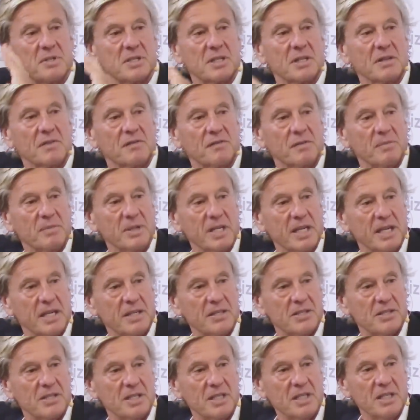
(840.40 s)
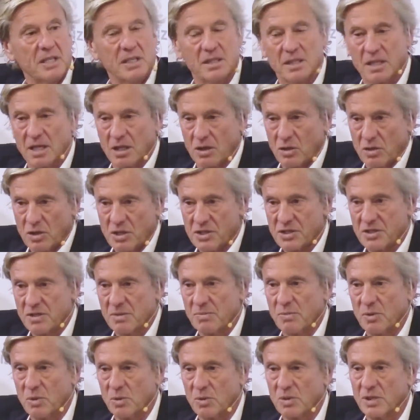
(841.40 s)
himself from the ANC across
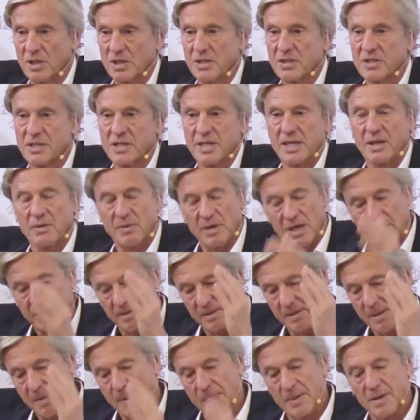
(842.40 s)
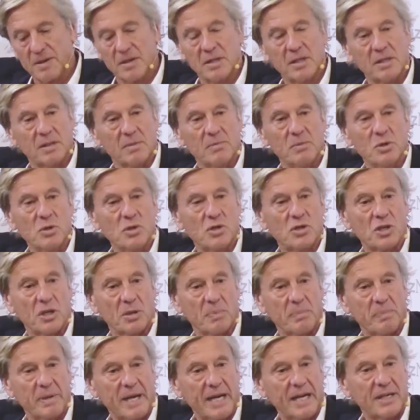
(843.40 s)
the board and say, right,
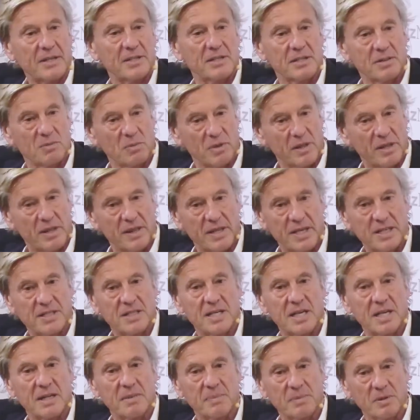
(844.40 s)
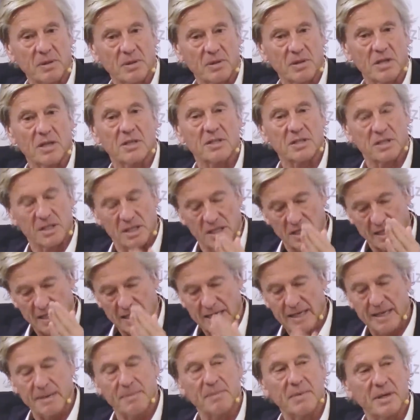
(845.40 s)
Moonshot Pact, whether they take me or not,
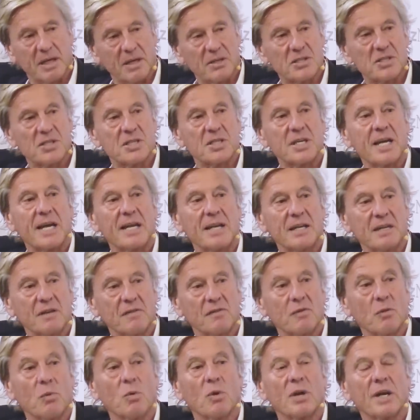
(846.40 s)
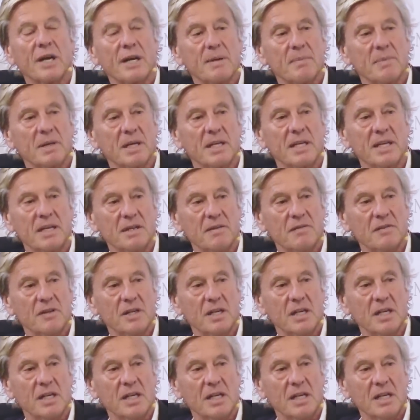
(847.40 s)
I'm now standing for what I believe.
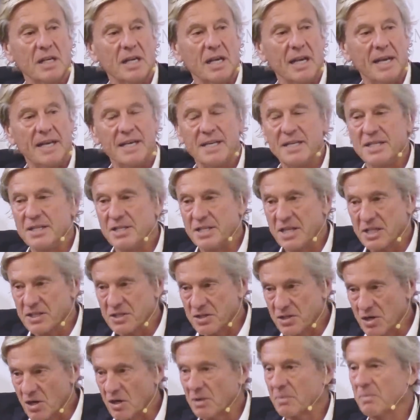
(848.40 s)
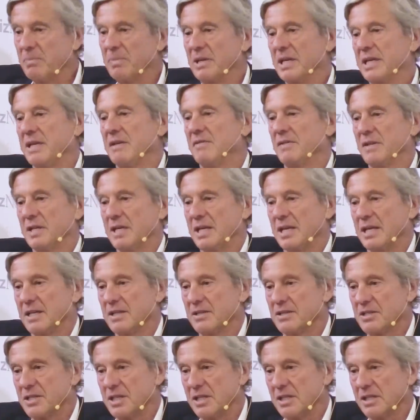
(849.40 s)
And he does not believe in the
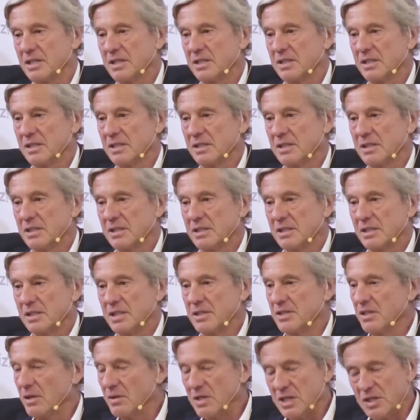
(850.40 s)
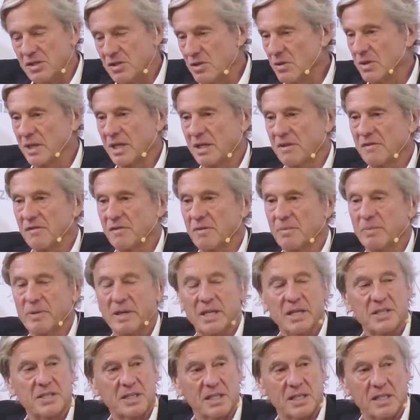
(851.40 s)
ANC. He's only doing it for
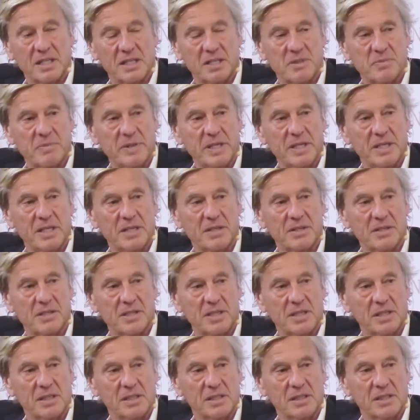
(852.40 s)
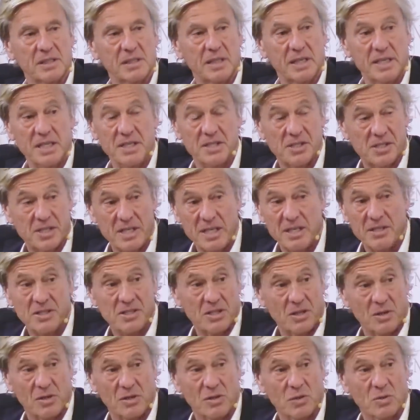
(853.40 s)
political expediency. And he said
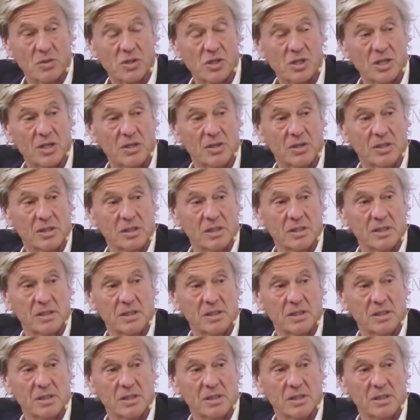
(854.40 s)
so on your show.